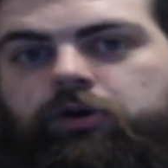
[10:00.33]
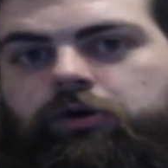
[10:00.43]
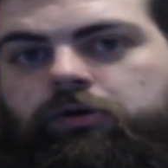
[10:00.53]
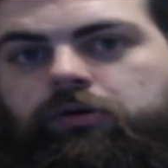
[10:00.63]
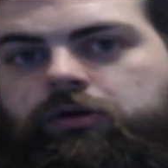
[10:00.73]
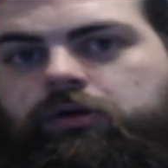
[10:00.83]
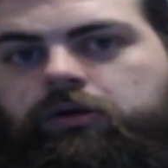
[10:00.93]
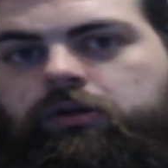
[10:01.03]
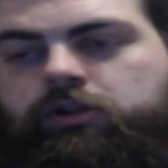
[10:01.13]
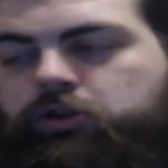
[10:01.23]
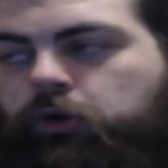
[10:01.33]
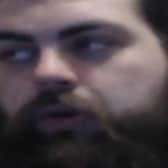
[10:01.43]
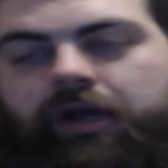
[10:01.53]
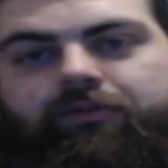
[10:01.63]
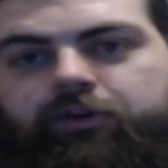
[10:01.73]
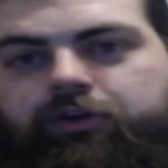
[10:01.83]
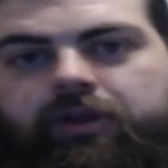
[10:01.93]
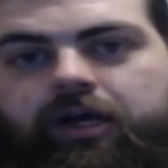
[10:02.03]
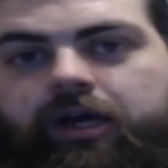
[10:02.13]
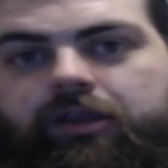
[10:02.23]
cool. Don't ever do
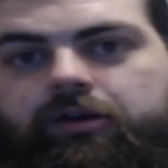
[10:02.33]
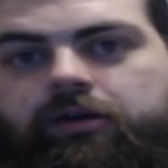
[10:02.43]
that either.